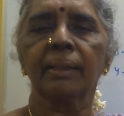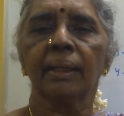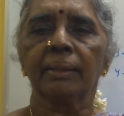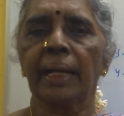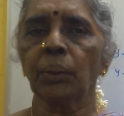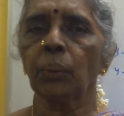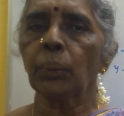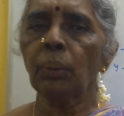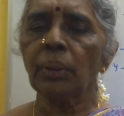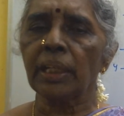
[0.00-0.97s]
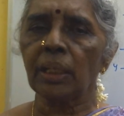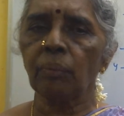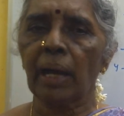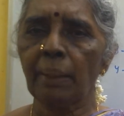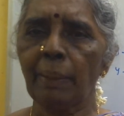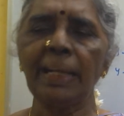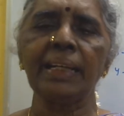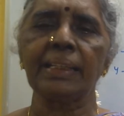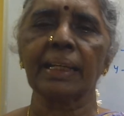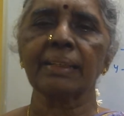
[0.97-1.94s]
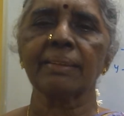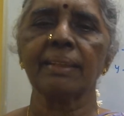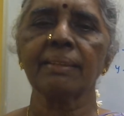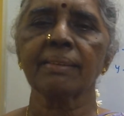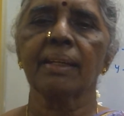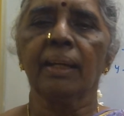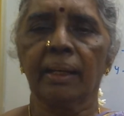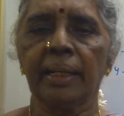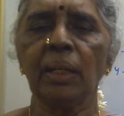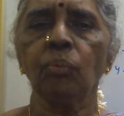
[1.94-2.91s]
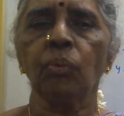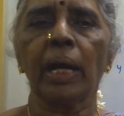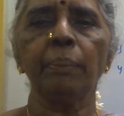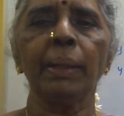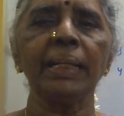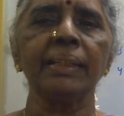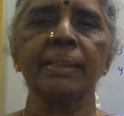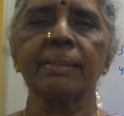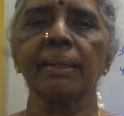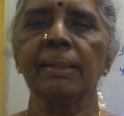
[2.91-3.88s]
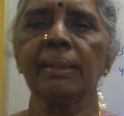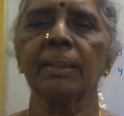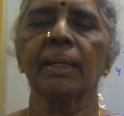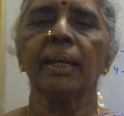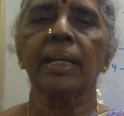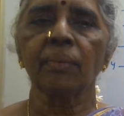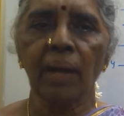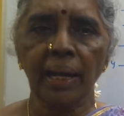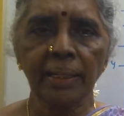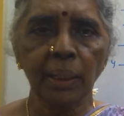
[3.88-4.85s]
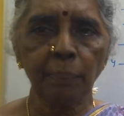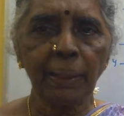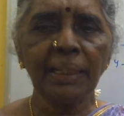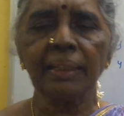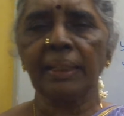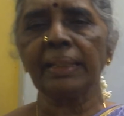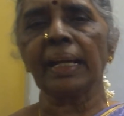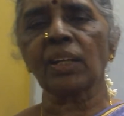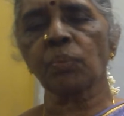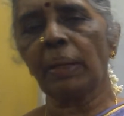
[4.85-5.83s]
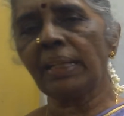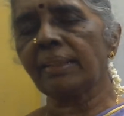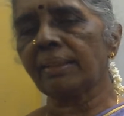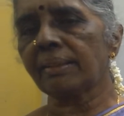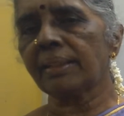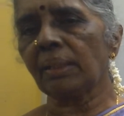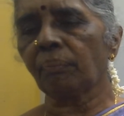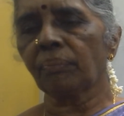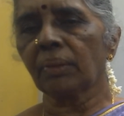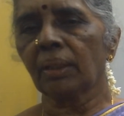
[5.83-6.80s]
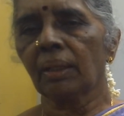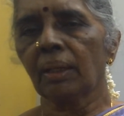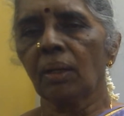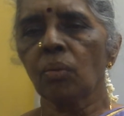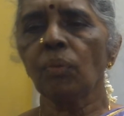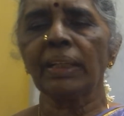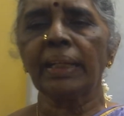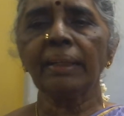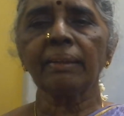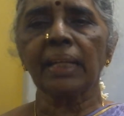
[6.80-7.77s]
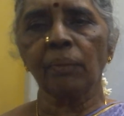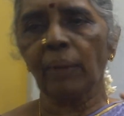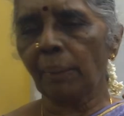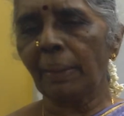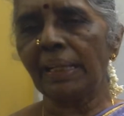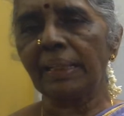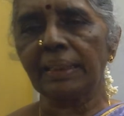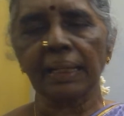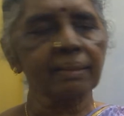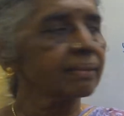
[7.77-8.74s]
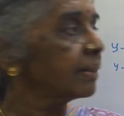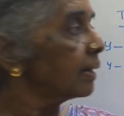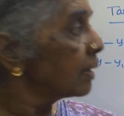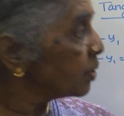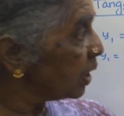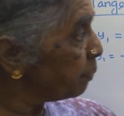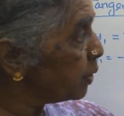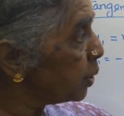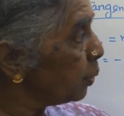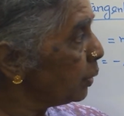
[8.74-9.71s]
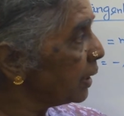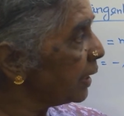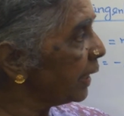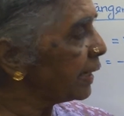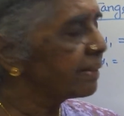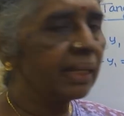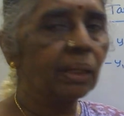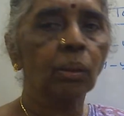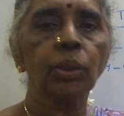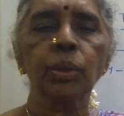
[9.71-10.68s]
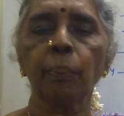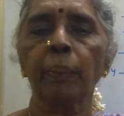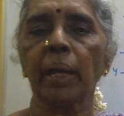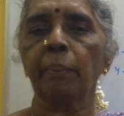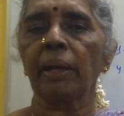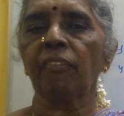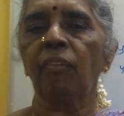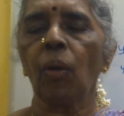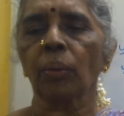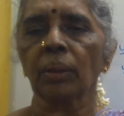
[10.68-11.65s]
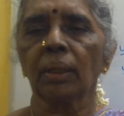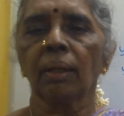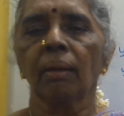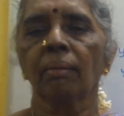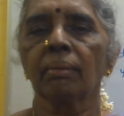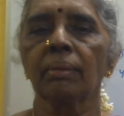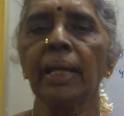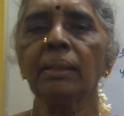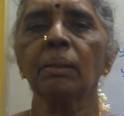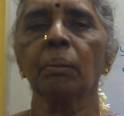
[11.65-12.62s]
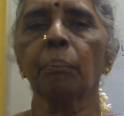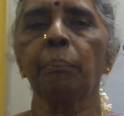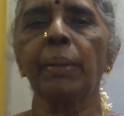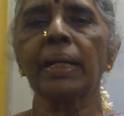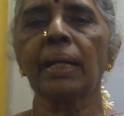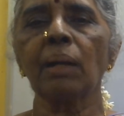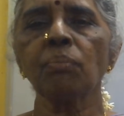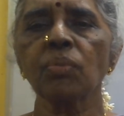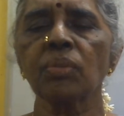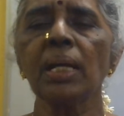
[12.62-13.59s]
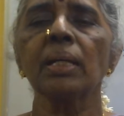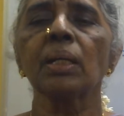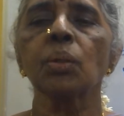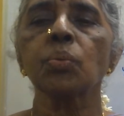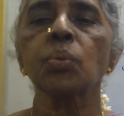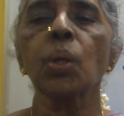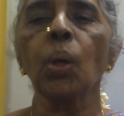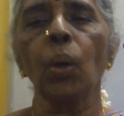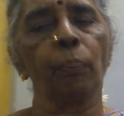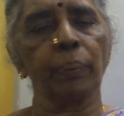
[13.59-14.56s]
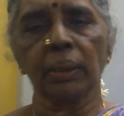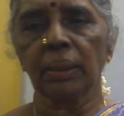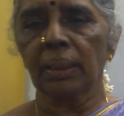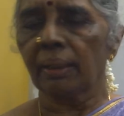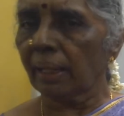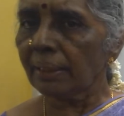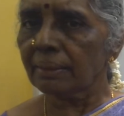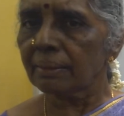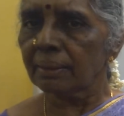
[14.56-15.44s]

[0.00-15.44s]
Then you know dy by dx is dy by dt divided by dx by dt. You will get dy by dx. Substitute t is equal to pi by 4. That becomes the slope, right?